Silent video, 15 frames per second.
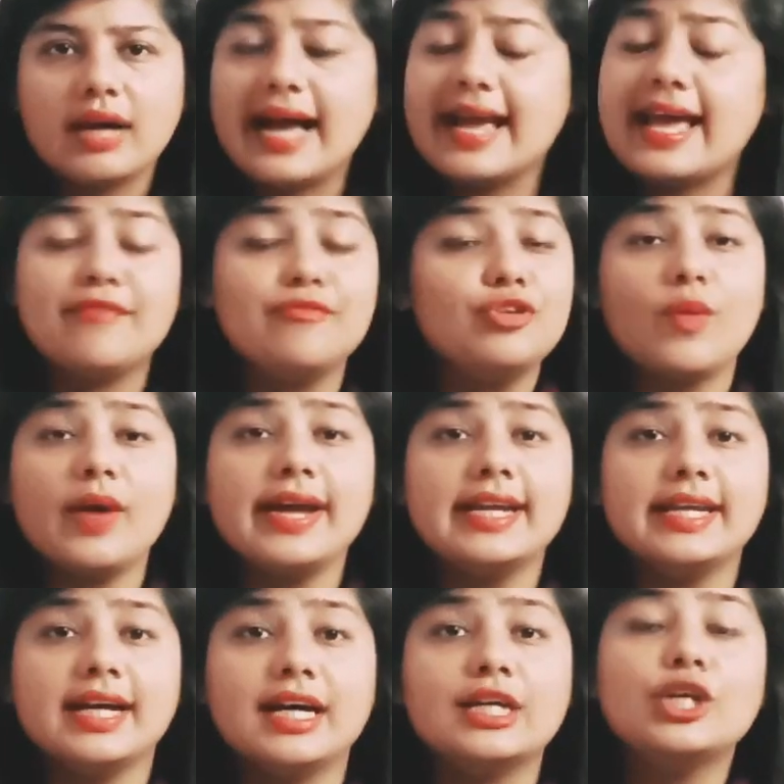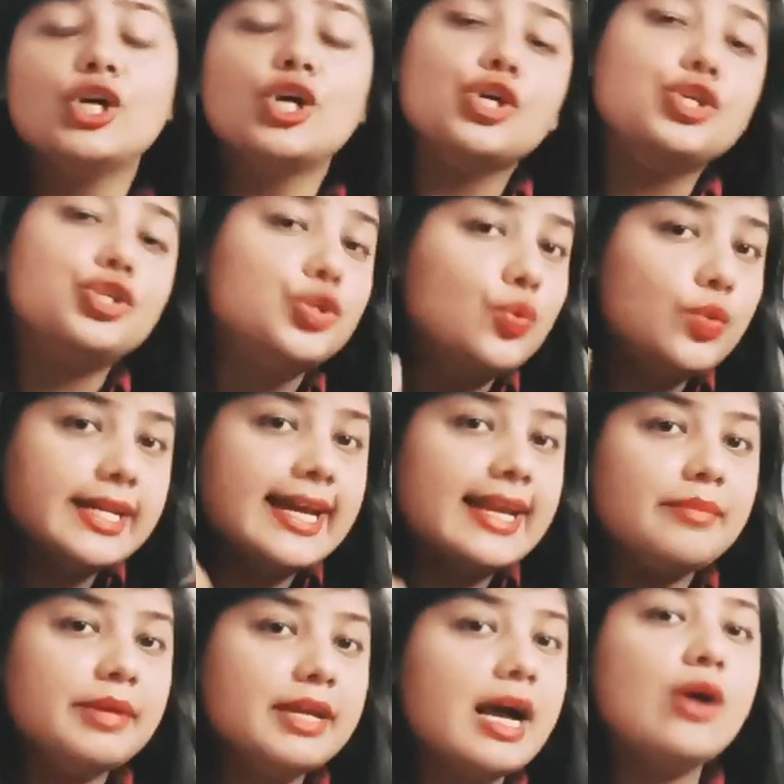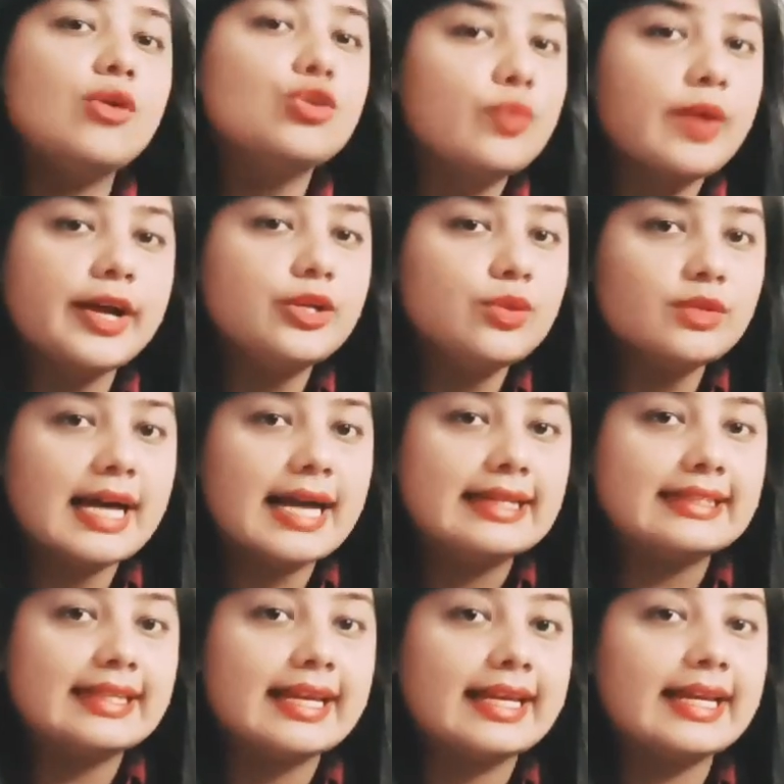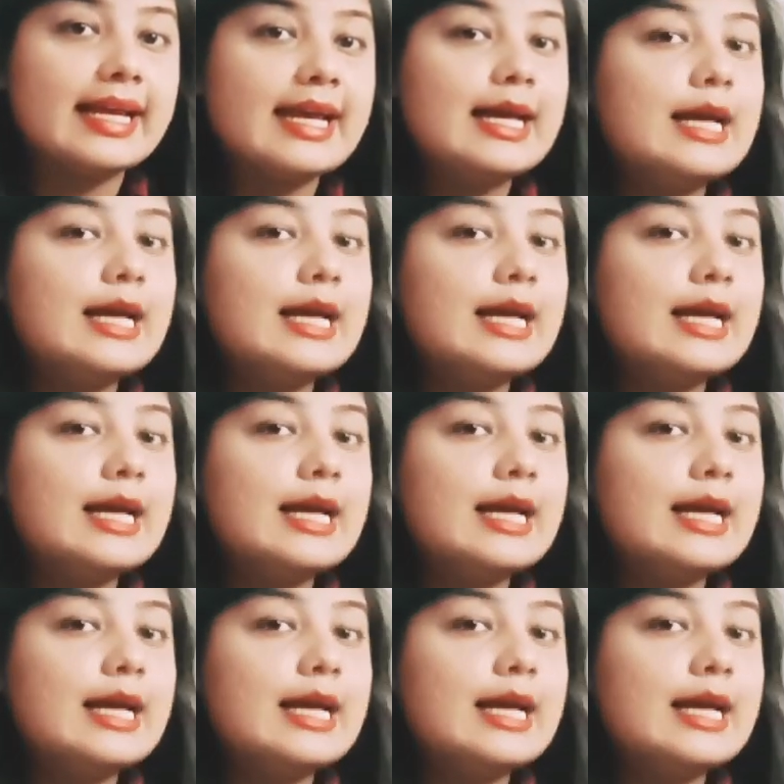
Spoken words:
I have no idea. You tell me, how do I do that thing?